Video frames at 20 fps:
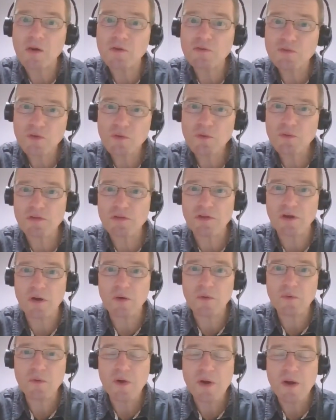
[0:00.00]
I'll do
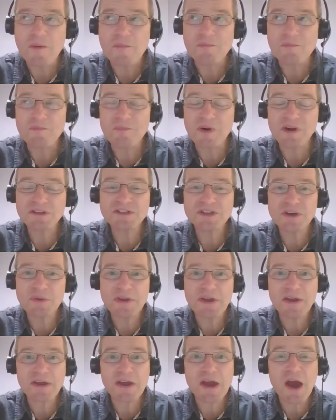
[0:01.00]
so by
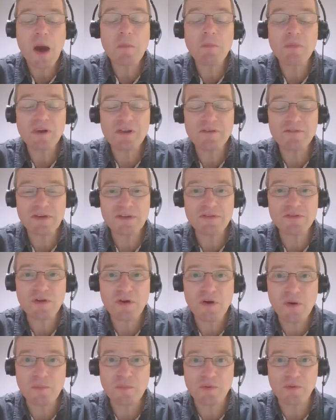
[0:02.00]
showing a couple of
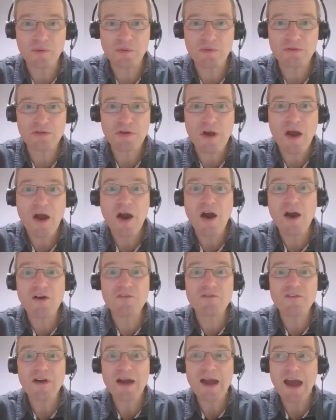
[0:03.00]
examples
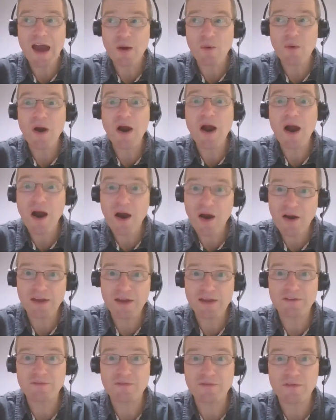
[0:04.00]
of how
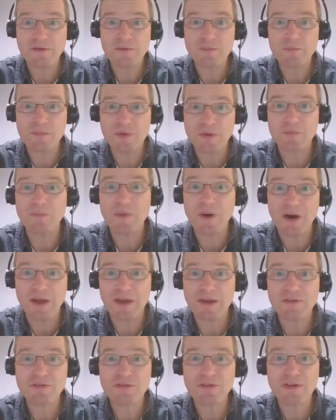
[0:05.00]
I've been
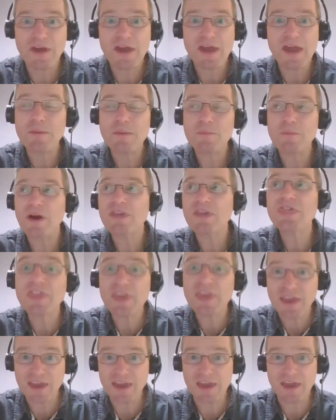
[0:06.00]
biased in my
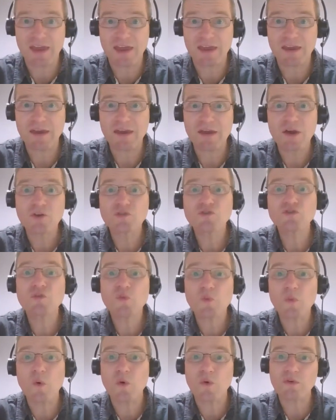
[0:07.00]
thinking
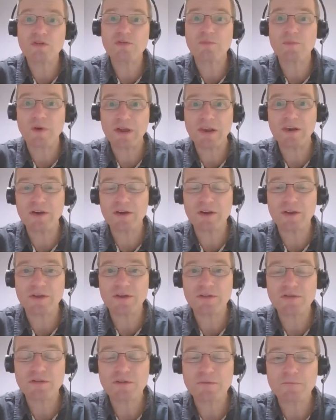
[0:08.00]
towards my
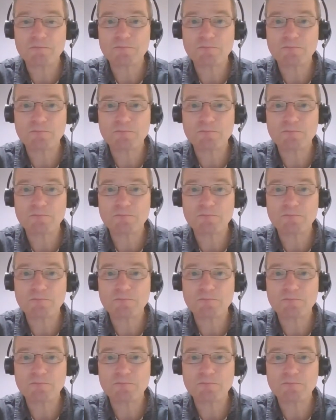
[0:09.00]
learners.